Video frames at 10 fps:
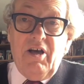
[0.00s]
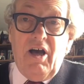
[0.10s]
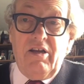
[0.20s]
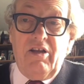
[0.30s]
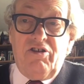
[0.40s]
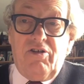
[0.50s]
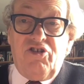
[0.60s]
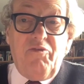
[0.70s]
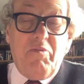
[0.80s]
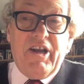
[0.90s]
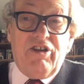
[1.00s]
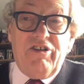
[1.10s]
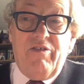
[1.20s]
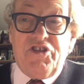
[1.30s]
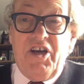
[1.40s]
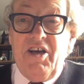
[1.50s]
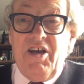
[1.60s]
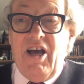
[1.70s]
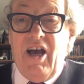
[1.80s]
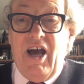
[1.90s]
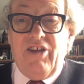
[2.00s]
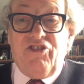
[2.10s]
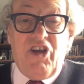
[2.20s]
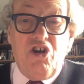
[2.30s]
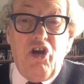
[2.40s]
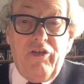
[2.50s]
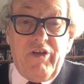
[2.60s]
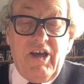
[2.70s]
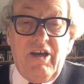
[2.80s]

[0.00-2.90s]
And the chief medical officer had said nothing.